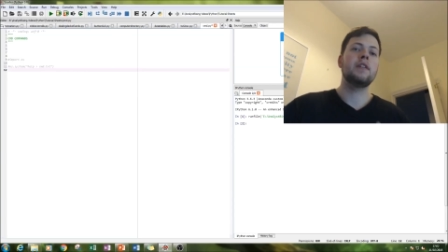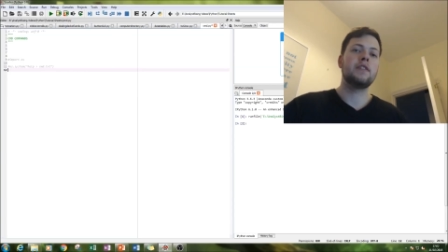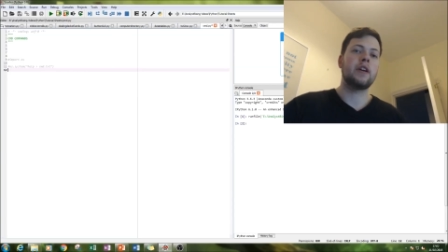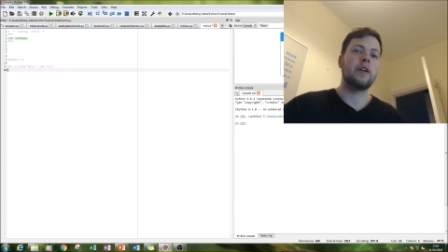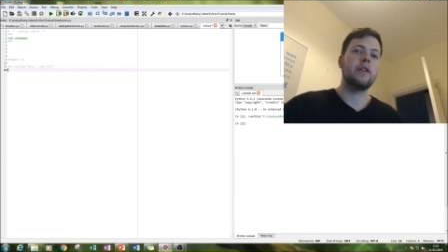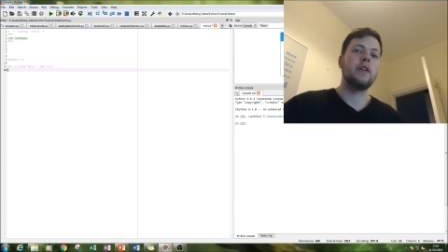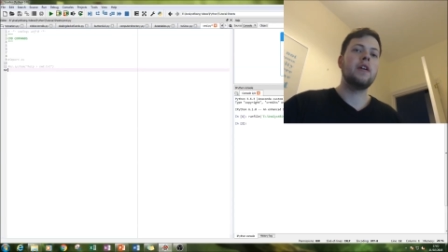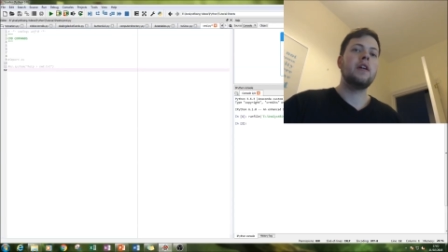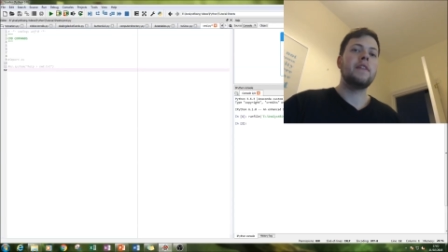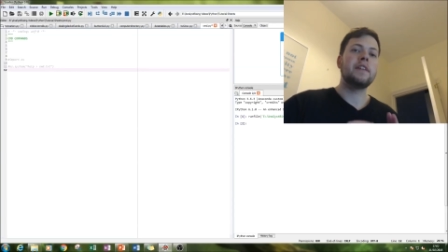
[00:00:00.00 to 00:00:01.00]
So
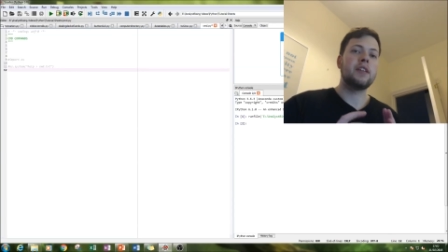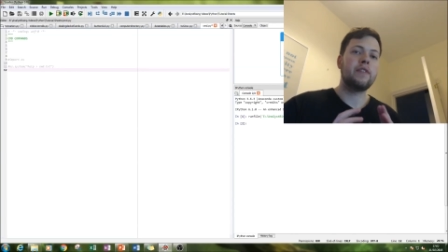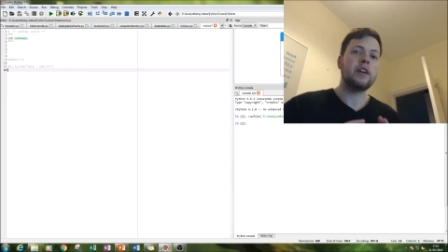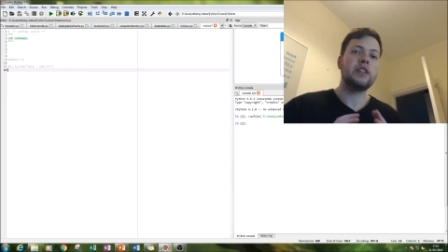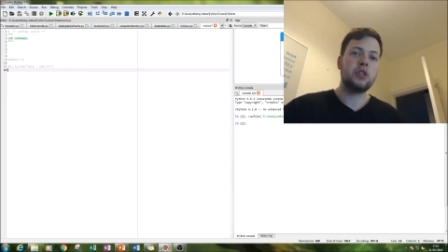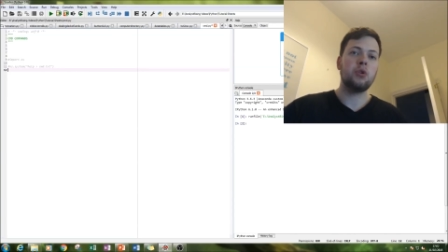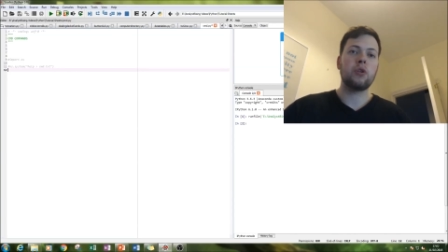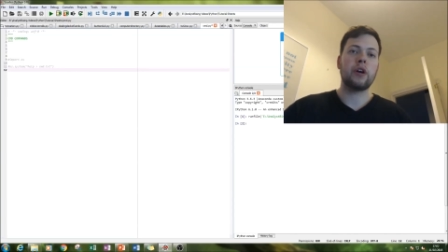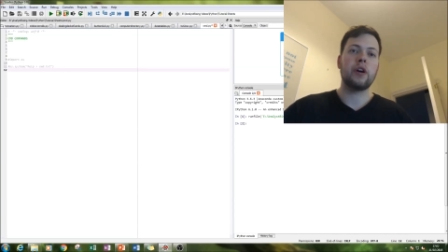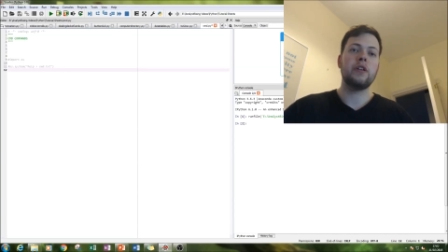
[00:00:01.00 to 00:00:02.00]
this is a very
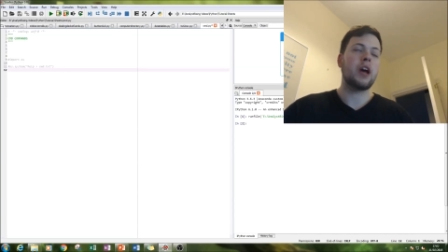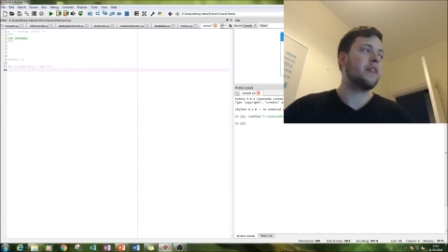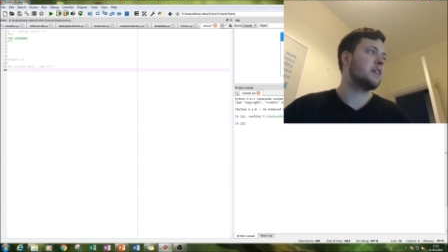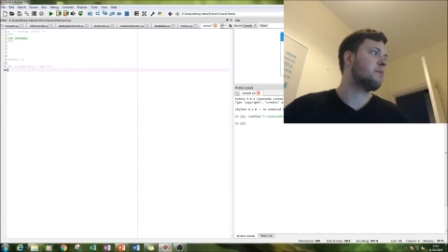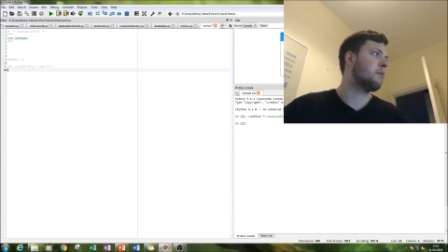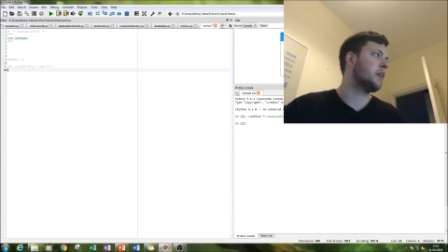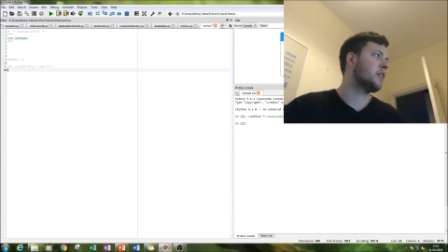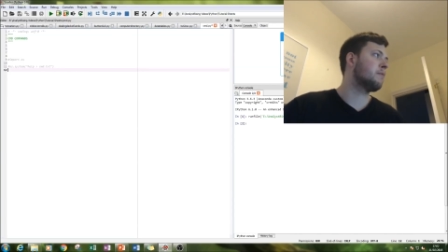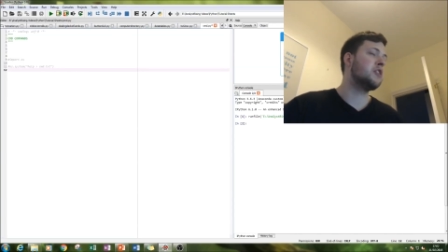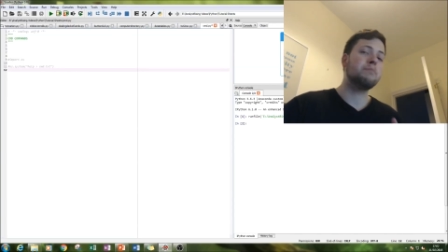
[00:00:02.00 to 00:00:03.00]
short code. I think it's probably
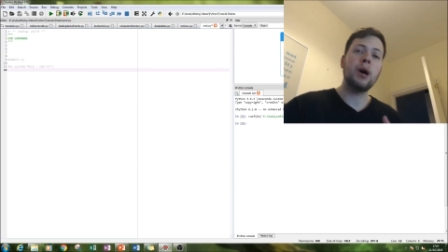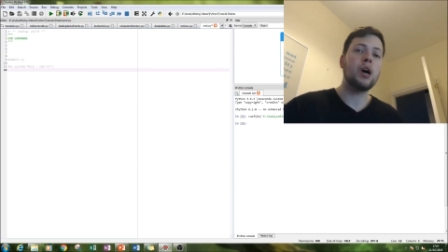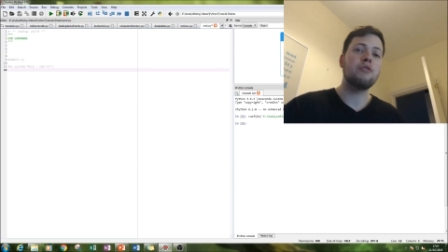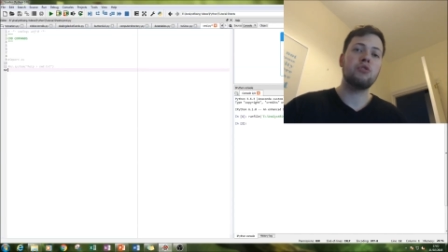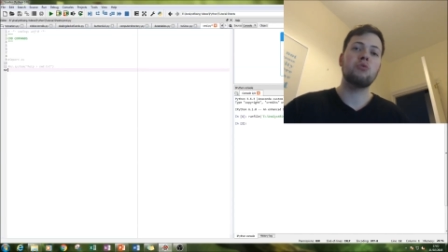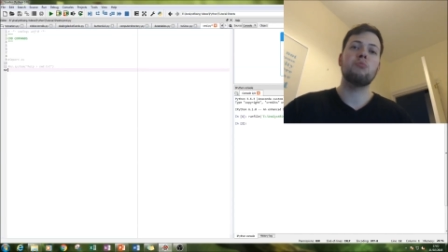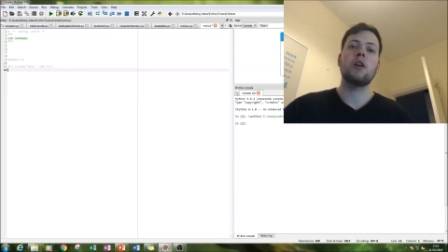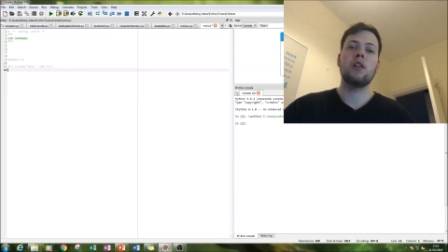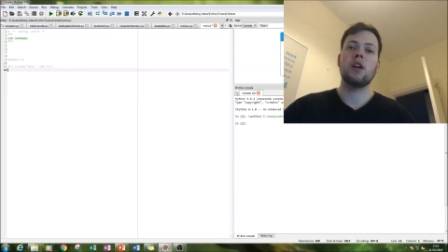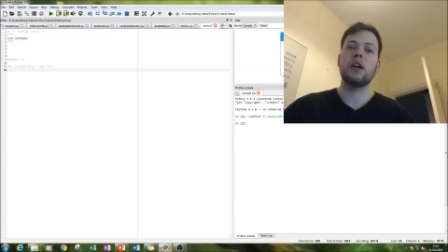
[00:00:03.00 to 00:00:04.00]
the most powerful
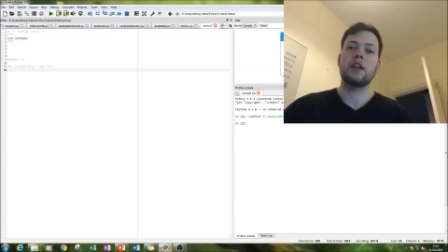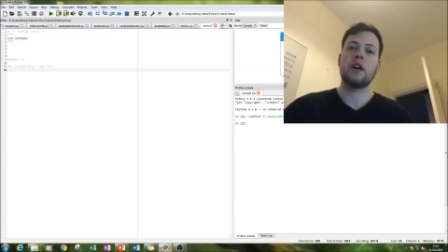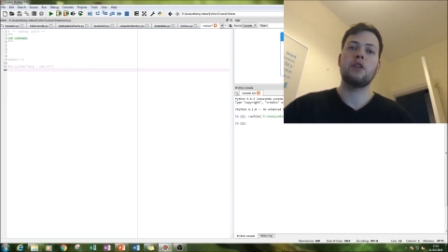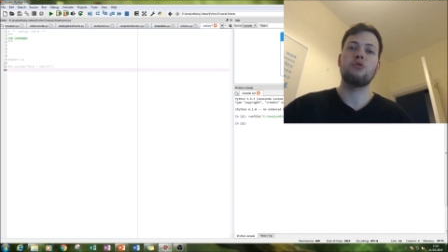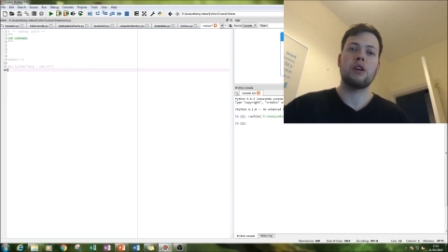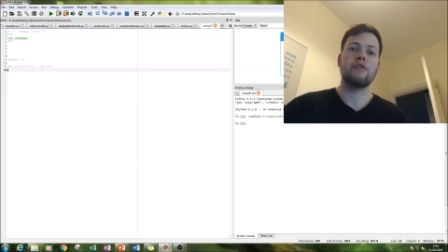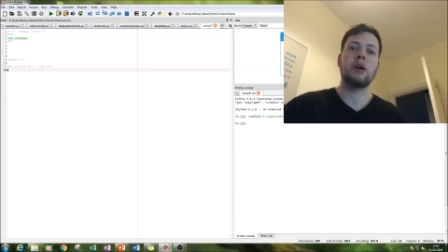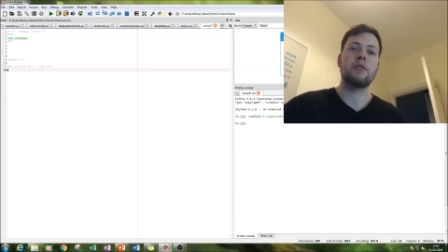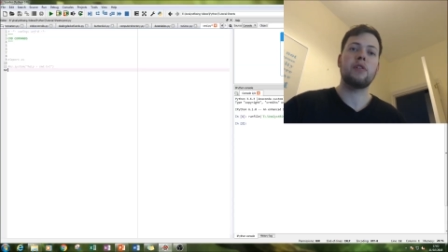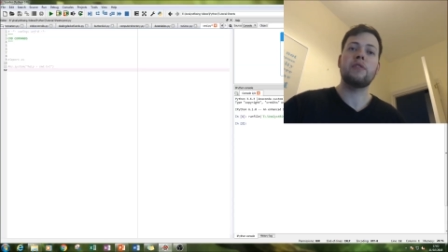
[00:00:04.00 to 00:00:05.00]
one-line code I've
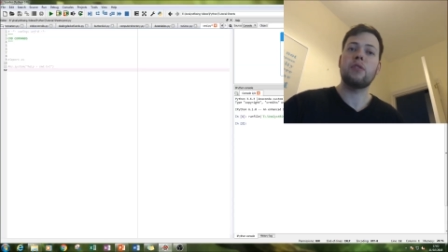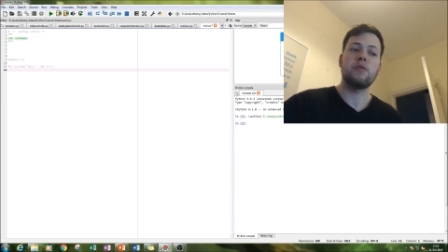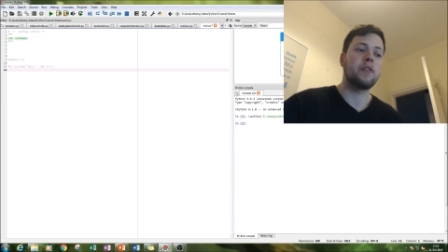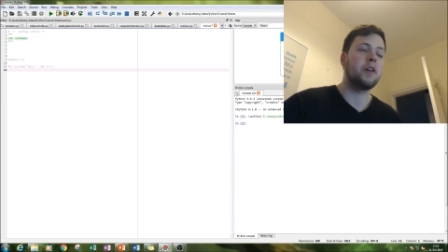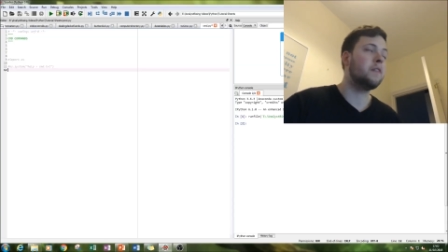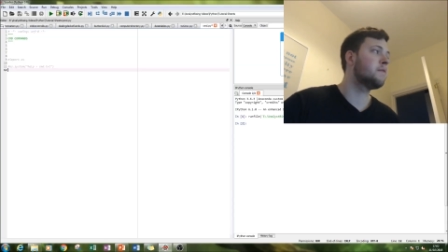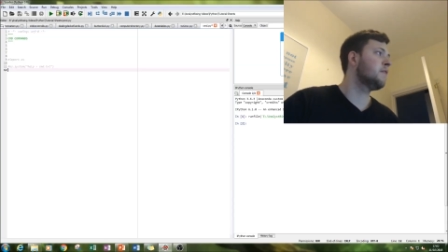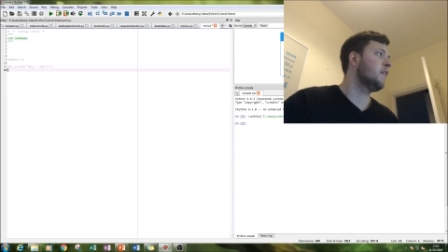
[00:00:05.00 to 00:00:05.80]
come across so far,